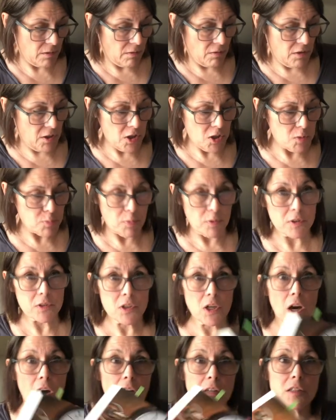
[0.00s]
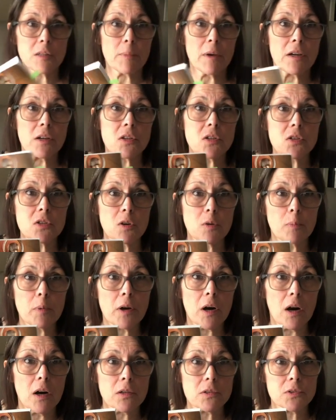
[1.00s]
This book talks about a soap
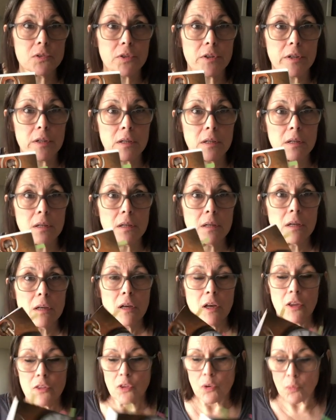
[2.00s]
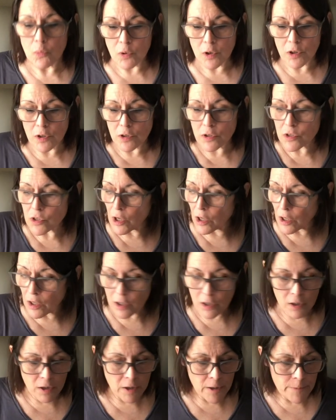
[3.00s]
cauldron. The words
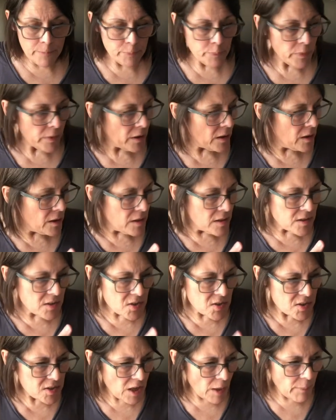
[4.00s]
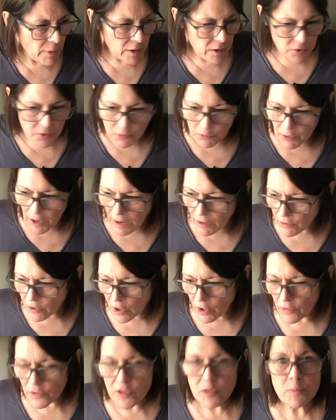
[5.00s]
are systemic throughout
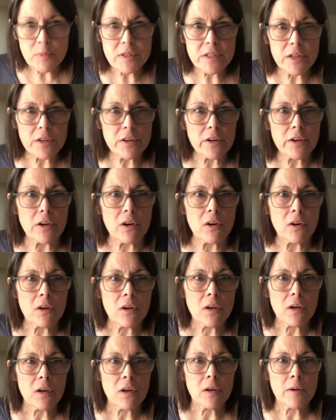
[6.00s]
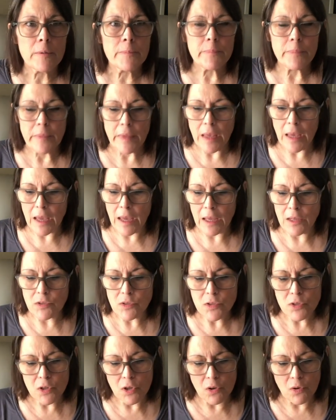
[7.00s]
all this material. And
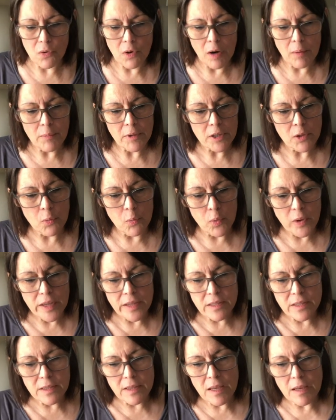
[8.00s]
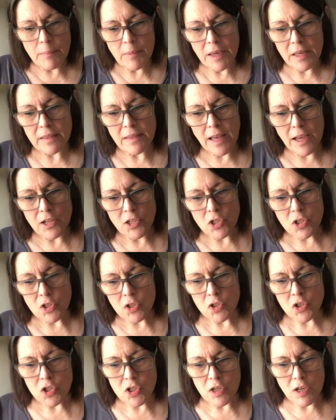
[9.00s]
so I'm like, when did they make that
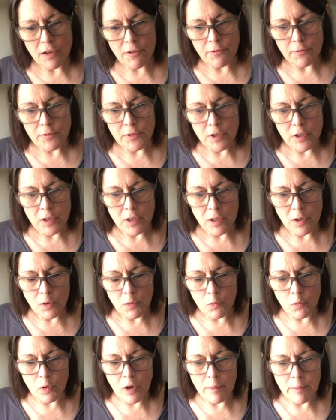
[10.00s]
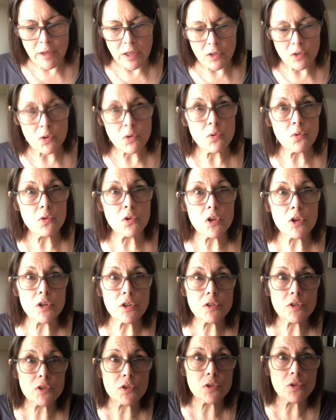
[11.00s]
shift? Women who
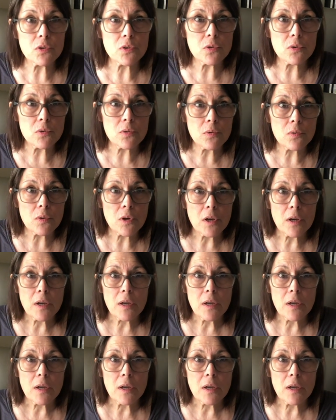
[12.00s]
could do